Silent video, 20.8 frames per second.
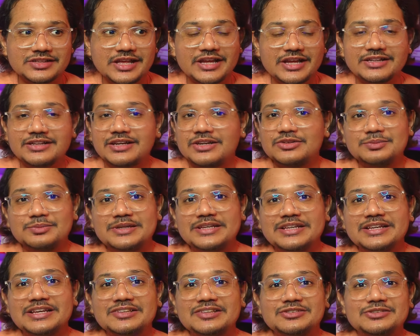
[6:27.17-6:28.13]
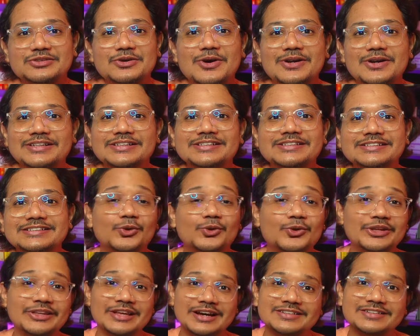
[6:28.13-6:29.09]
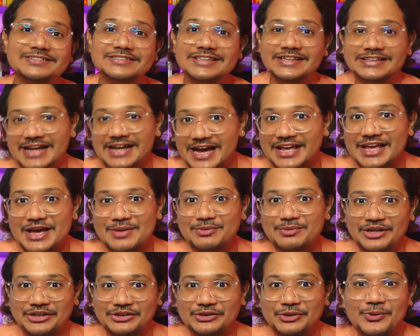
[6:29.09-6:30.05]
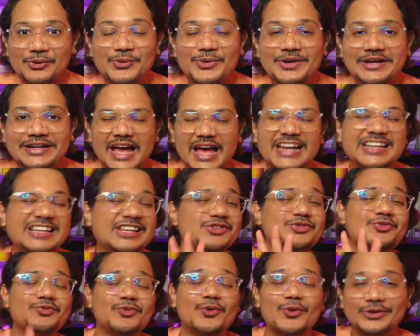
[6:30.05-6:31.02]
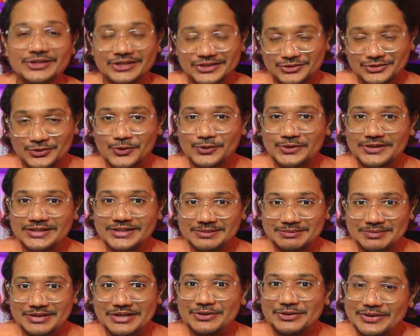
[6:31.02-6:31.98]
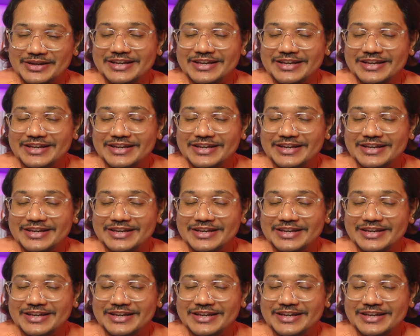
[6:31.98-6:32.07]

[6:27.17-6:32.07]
And trust me, he has gotten to look younger than I am right now. And he's four years older than me.